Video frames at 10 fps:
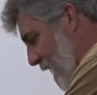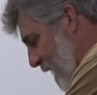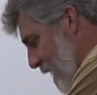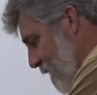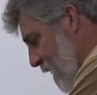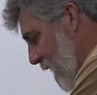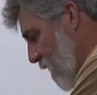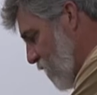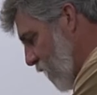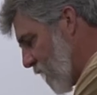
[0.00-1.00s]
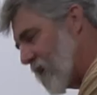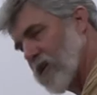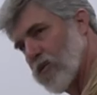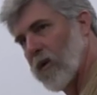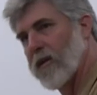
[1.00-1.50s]
in the case for a
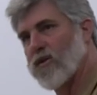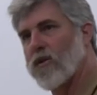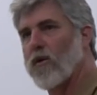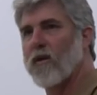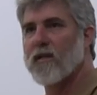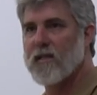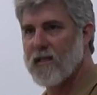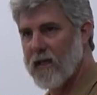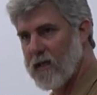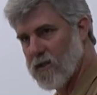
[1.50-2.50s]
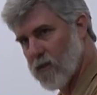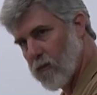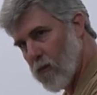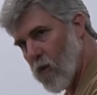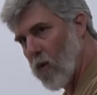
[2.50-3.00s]
display so you can see
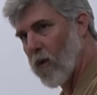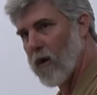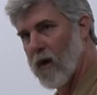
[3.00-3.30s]
some more